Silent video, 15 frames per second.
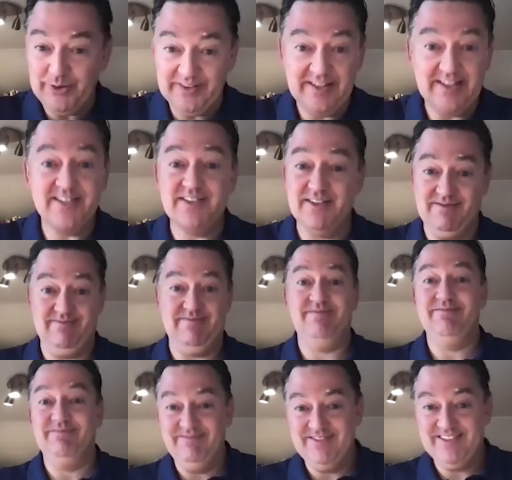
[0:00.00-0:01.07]
this
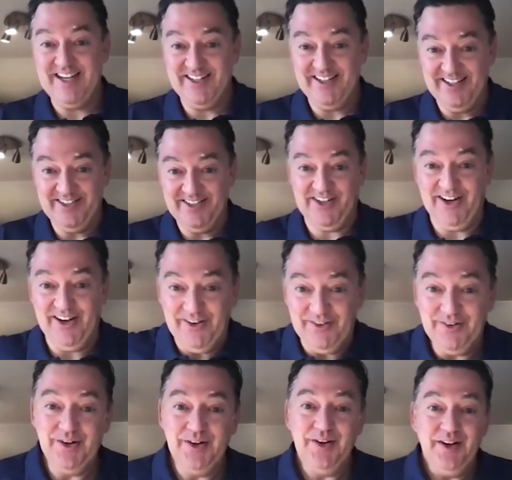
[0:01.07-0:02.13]
10 years ago.
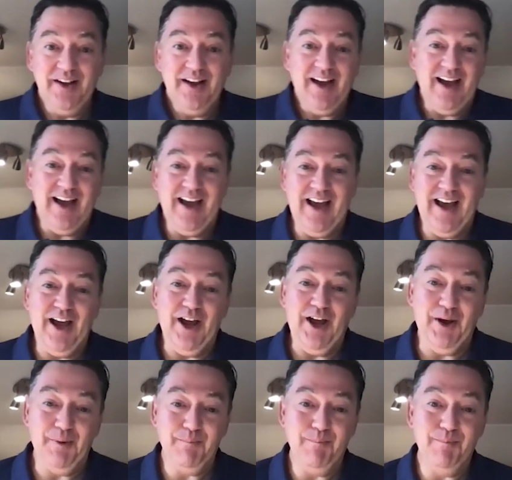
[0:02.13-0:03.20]

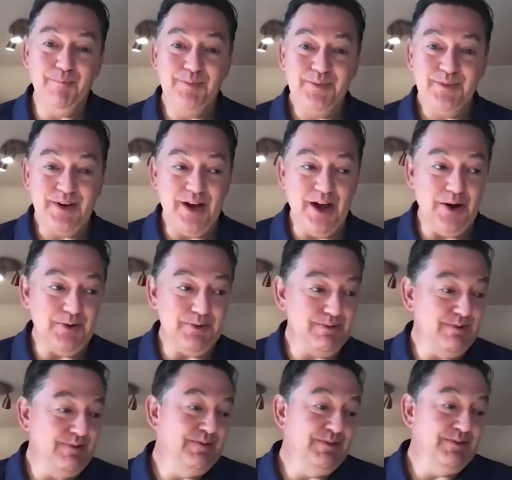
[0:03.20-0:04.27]
You know,
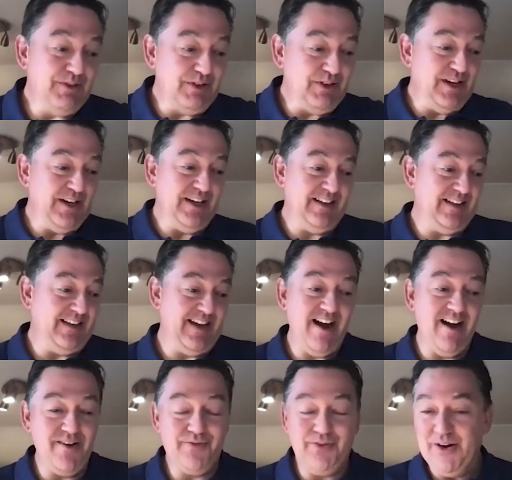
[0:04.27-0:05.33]
the
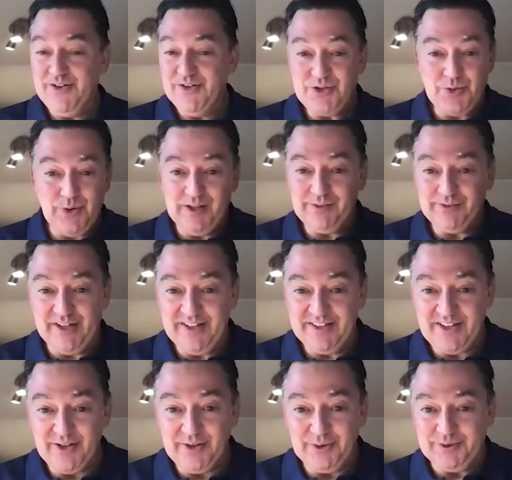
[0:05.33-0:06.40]
iPhone's 12 years
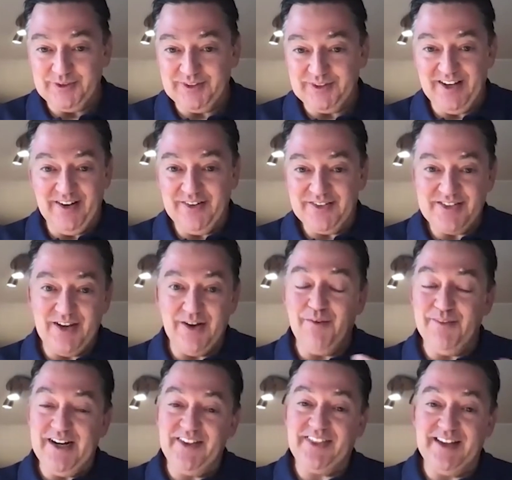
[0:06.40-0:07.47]
old, you know, so I
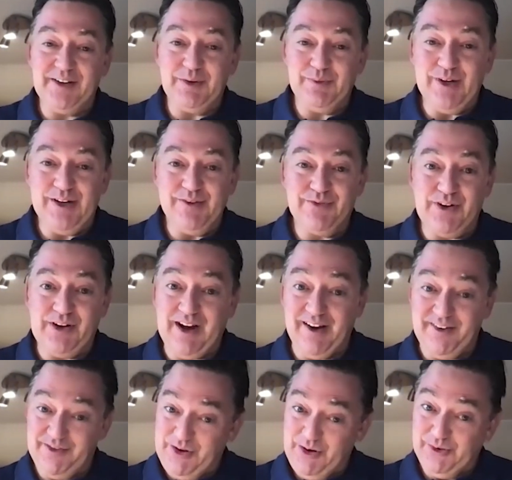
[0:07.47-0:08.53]
mean, I think we've kind
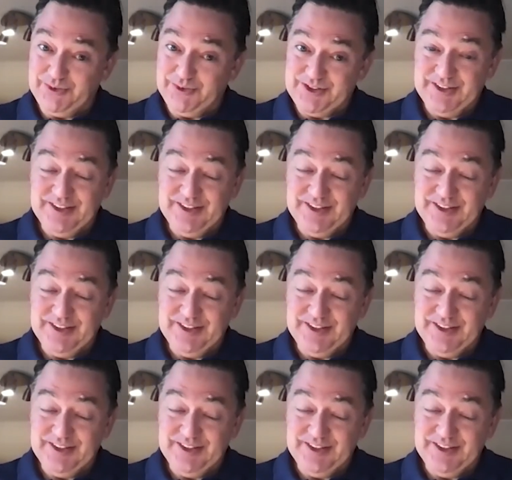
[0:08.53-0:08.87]
of got